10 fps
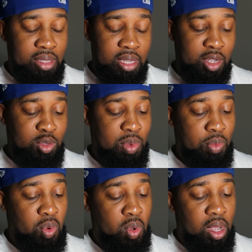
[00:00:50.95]
He tells
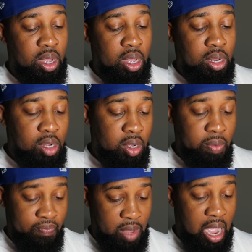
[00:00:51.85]
people,
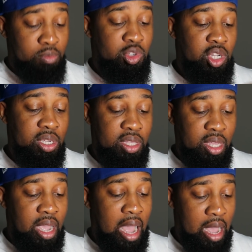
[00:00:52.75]
look, I'm just
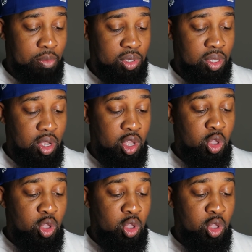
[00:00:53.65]
the cops.